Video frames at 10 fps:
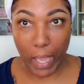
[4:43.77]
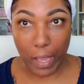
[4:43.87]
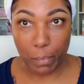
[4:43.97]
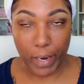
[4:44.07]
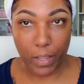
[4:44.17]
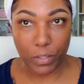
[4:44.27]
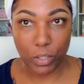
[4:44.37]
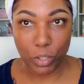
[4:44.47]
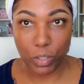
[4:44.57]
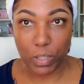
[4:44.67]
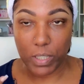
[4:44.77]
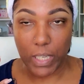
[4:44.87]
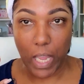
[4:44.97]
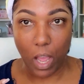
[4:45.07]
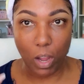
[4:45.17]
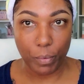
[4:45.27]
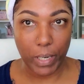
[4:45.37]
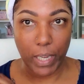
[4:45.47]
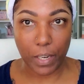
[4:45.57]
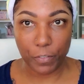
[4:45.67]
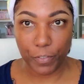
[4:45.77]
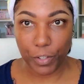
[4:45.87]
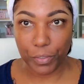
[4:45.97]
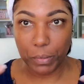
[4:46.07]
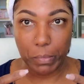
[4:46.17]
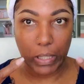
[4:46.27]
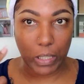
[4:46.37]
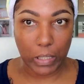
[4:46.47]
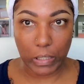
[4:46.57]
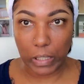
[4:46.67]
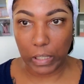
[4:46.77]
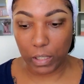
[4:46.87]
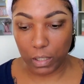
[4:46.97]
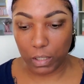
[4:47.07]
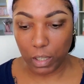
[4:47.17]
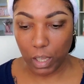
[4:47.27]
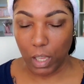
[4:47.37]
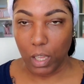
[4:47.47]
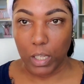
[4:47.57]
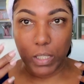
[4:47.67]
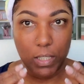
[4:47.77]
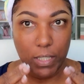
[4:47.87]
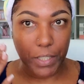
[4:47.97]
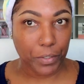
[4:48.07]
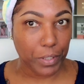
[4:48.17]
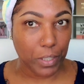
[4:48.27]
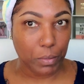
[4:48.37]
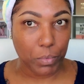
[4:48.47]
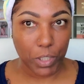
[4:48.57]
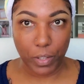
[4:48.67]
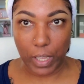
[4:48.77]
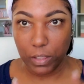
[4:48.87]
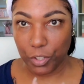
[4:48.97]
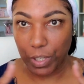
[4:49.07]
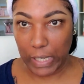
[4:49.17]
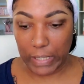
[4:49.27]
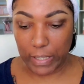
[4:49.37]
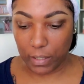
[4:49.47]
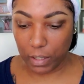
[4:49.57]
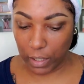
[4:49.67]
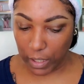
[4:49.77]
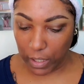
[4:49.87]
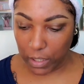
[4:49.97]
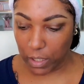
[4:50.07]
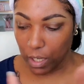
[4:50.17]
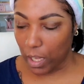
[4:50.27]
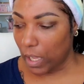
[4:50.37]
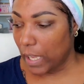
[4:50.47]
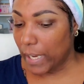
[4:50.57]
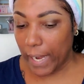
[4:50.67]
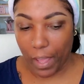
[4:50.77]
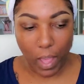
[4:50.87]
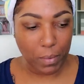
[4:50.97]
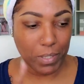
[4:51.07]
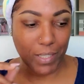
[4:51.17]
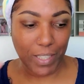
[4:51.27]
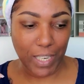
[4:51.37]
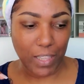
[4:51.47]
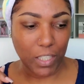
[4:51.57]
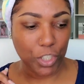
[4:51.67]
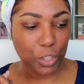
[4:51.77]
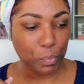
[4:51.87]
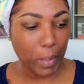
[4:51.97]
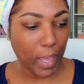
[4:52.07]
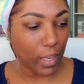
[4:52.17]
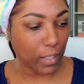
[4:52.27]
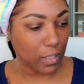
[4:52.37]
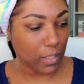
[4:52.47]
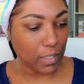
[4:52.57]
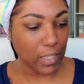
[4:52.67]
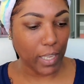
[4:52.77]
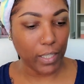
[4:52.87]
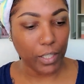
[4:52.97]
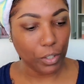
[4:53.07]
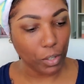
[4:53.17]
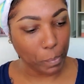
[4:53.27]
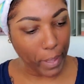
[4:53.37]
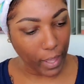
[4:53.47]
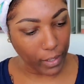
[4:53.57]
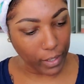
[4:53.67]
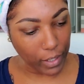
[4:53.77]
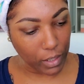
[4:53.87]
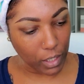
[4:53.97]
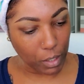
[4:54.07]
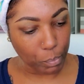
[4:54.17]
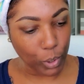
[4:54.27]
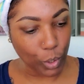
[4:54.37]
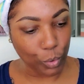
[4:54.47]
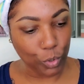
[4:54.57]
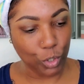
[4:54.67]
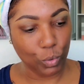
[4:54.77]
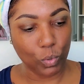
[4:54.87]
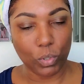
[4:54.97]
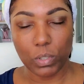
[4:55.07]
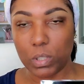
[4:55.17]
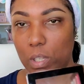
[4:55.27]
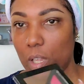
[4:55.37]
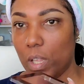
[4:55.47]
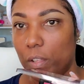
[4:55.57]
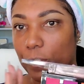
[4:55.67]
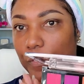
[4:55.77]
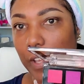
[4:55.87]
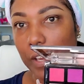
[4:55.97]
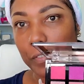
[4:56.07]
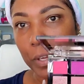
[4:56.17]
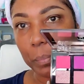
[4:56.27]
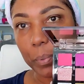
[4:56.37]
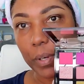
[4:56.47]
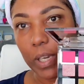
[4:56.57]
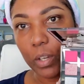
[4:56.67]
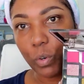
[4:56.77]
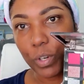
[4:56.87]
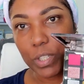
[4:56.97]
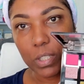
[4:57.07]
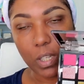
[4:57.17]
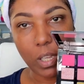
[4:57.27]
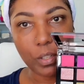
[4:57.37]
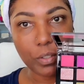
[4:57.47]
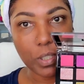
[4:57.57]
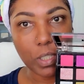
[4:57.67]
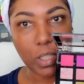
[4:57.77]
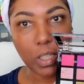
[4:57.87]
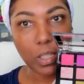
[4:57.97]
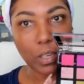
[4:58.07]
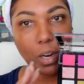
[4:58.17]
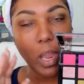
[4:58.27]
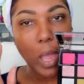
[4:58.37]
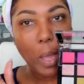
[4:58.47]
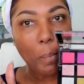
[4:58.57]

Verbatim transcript: my eyebrows. As you can see, I already kind of filled them in and concealed them so that they're nice and neat. Now, I was looking at these two palettes. This LA Girl palette, the Pro Jewels, very, very pretty, gorgeous colors in here.